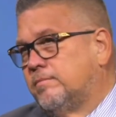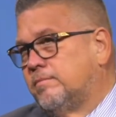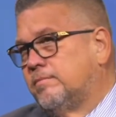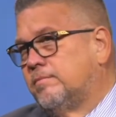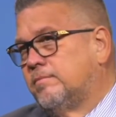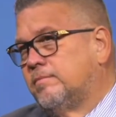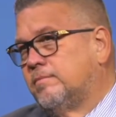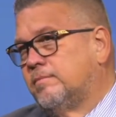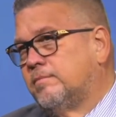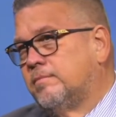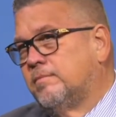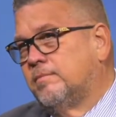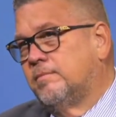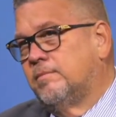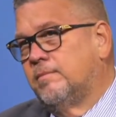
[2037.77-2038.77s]

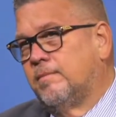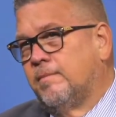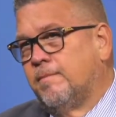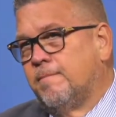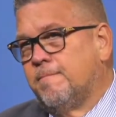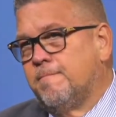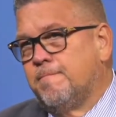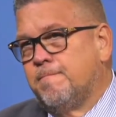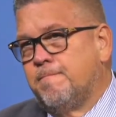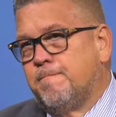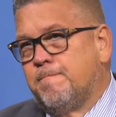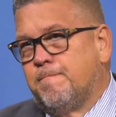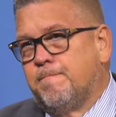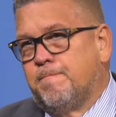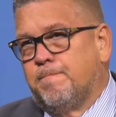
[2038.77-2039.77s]

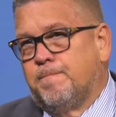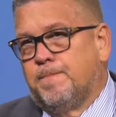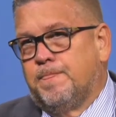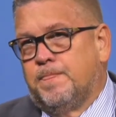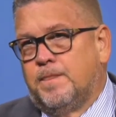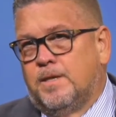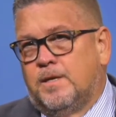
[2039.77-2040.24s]
Nobody speaks.